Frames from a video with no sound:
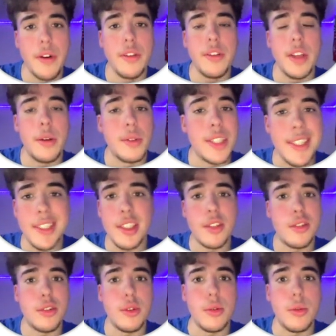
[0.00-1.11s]
it was easy
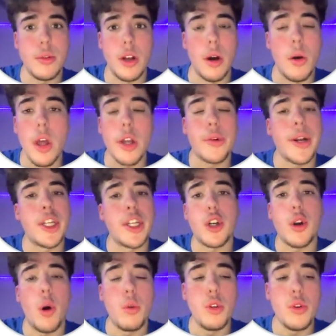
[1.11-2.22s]
to create your
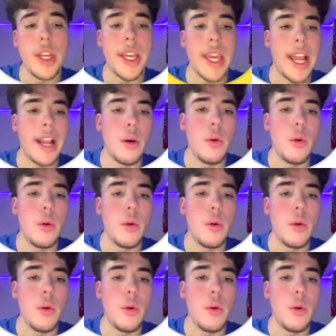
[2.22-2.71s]
own unique angle,